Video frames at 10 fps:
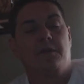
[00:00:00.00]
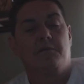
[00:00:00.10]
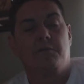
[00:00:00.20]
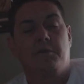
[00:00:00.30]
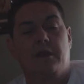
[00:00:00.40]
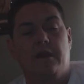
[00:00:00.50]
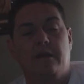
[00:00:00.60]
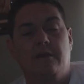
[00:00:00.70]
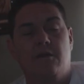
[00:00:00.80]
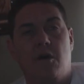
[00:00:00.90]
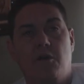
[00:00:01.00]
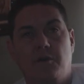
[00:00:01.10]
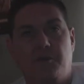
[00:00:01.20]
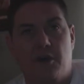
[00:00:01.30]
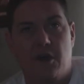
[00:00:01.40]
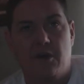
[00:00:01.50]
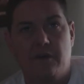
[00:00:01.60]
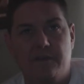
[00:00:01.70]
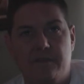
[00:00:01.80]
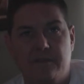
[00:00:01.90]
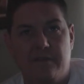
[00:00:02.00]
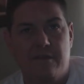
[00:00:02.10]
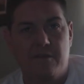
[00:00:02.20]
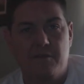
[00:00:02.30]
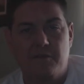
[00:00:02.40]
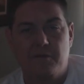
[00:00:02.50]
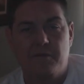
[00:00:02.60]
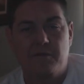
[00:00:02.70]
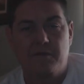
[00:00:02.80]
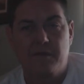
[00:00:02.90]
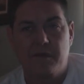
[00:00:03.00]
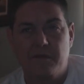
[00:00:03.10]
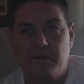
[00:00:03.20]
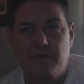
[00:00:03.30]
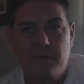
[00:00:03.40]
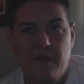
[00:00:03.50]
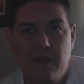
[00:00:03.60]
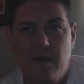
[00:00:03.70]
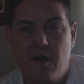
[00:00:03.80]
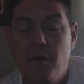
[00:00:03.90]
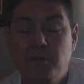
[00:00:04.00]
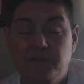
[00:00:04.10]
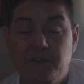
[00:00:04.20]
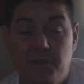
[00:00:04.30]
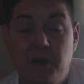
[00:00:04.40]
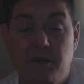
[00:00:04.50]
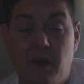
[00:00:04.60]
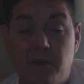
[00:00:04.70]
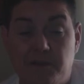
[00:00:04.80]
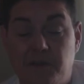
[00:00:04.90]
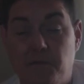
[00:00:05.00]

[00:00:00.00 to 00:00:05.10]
with everybody. All the dogs. You know, there were uh, almost as many dogs